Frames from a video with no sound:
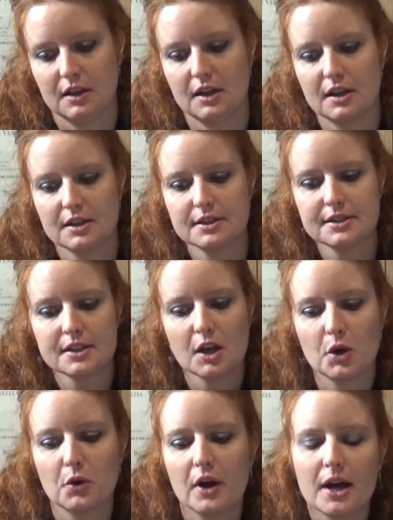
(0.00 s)

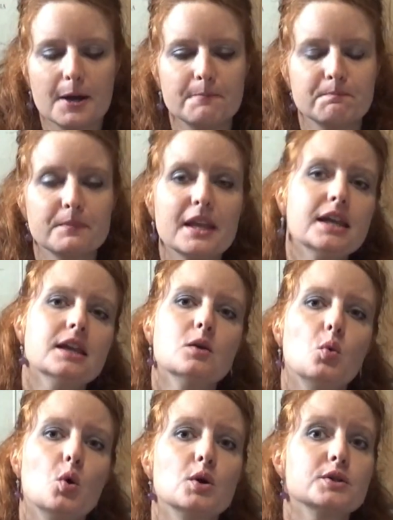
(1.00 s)
he
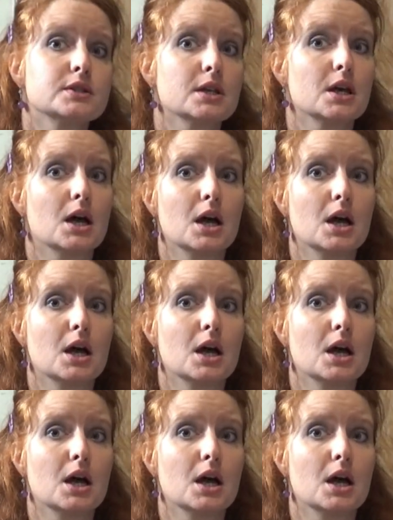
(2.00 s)
was